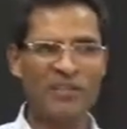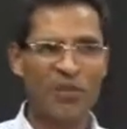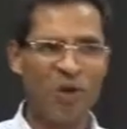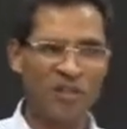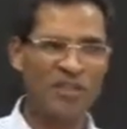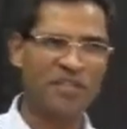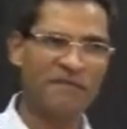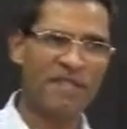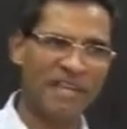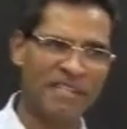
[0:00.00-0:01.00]
into
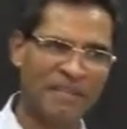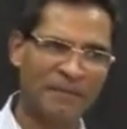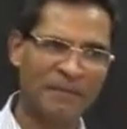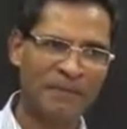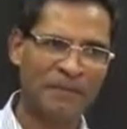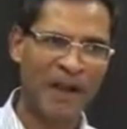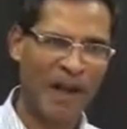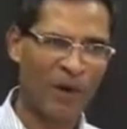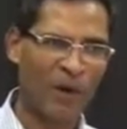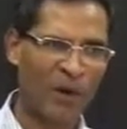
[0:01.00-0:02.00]
quantitative data.
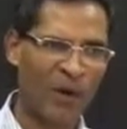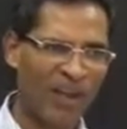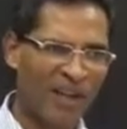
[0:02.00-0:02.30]
How?